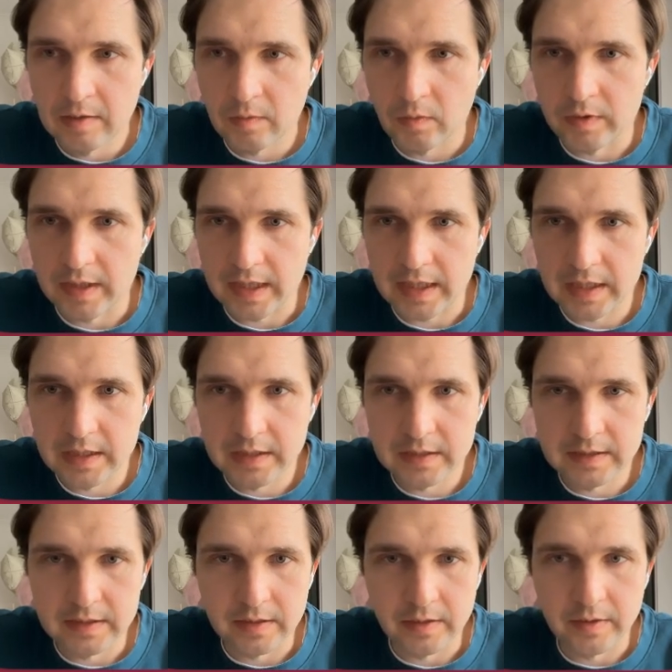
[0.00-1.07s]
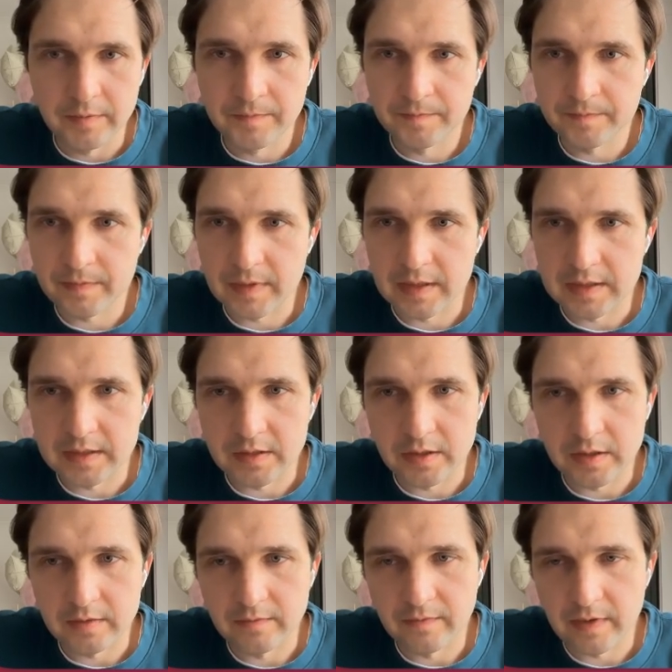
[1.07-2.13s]
What I could do is you
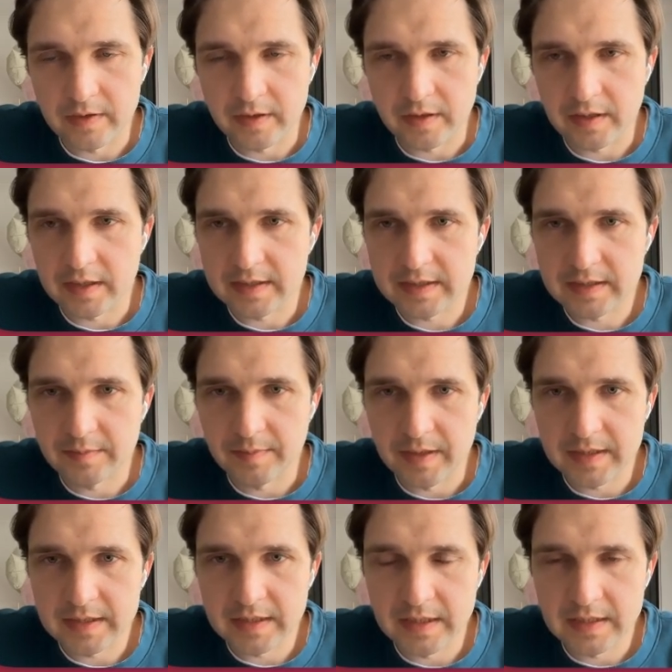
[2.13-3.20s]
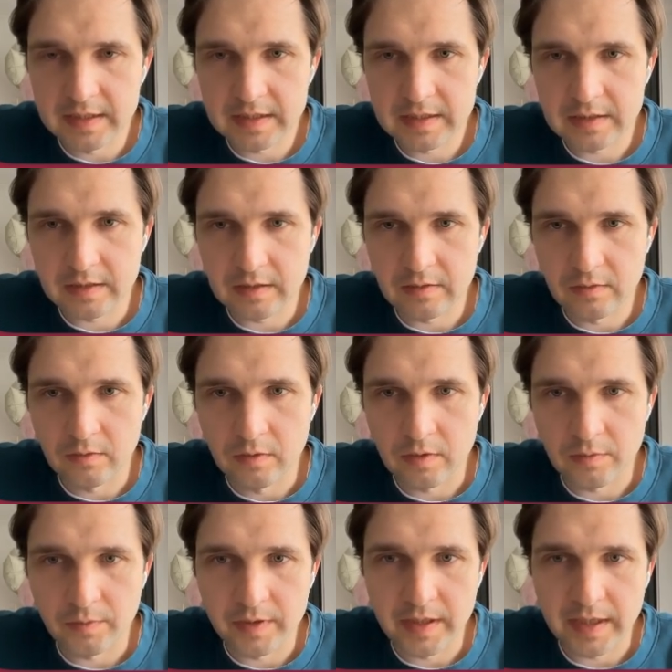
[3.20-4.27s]
can further customize this, or
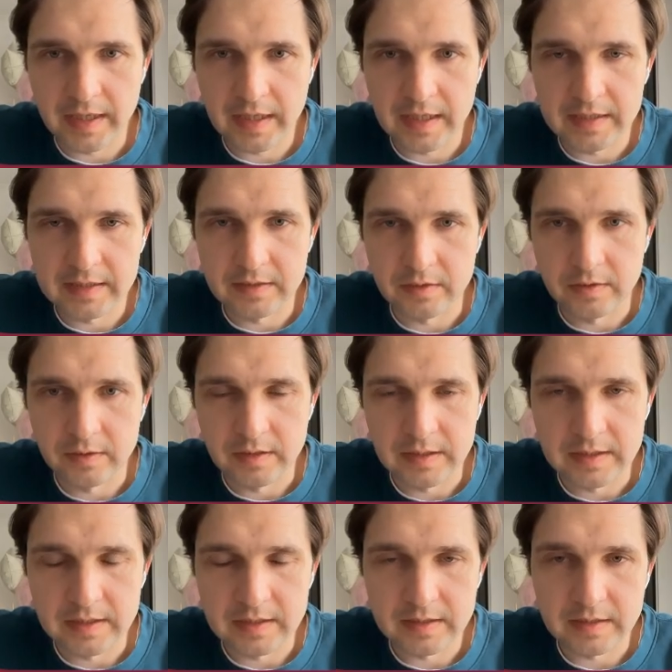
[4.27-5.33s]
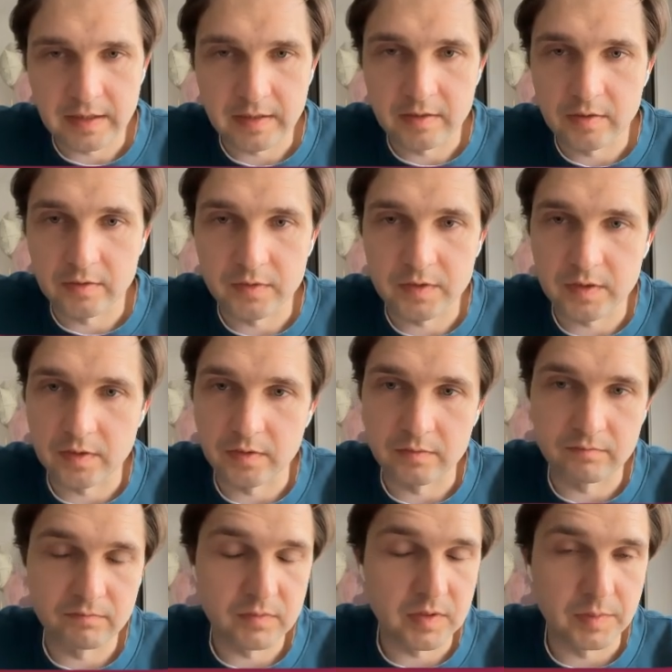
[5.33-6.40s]
what I can do is I can also,
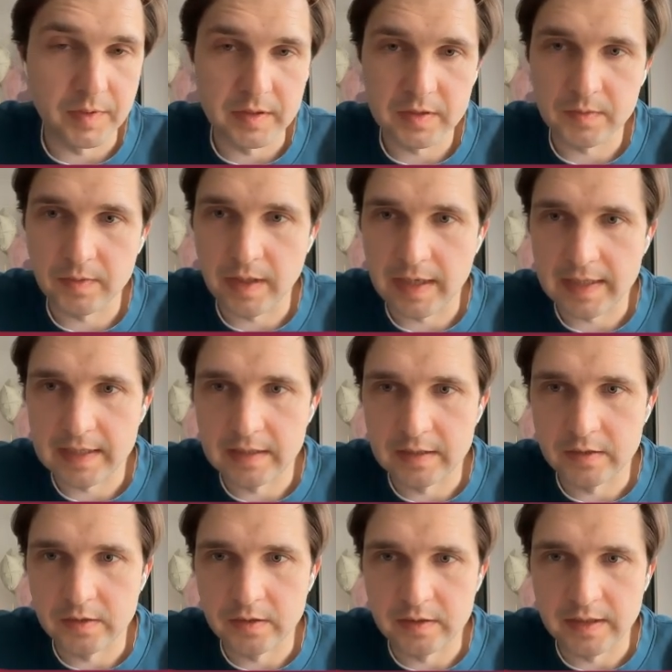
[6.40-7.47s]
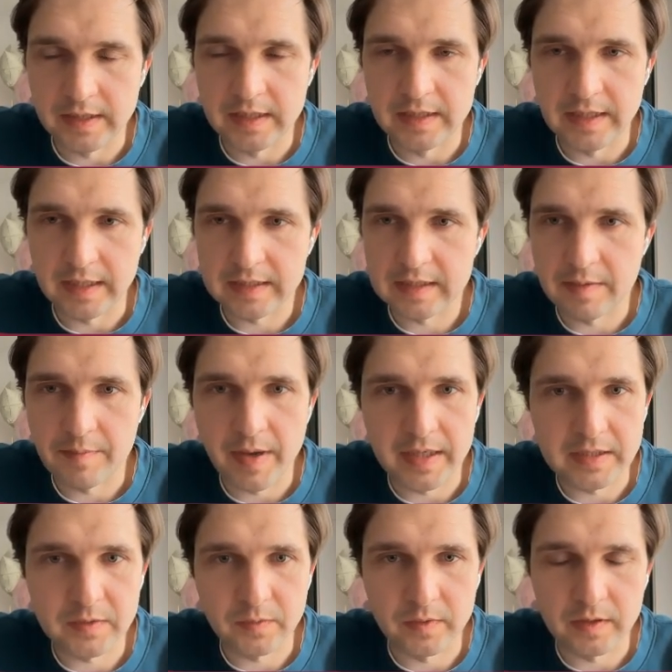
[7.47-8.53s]
to be honest with you, I can do the index and
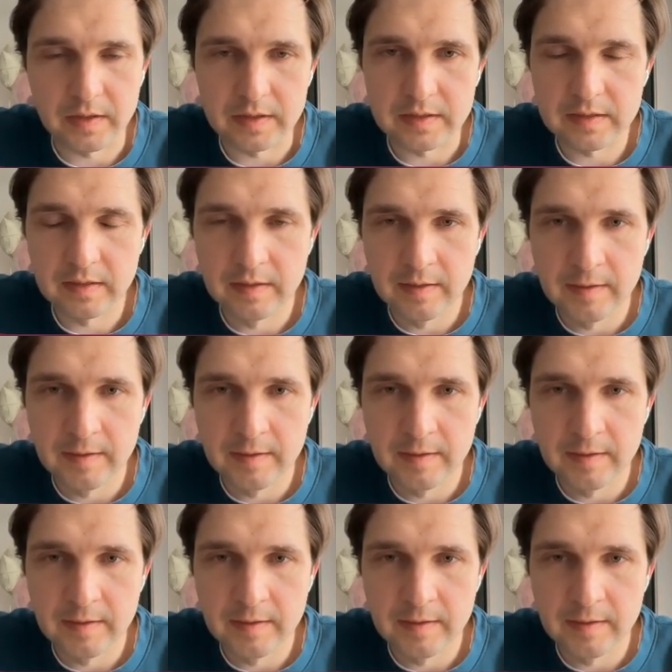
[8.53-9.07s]
match with this.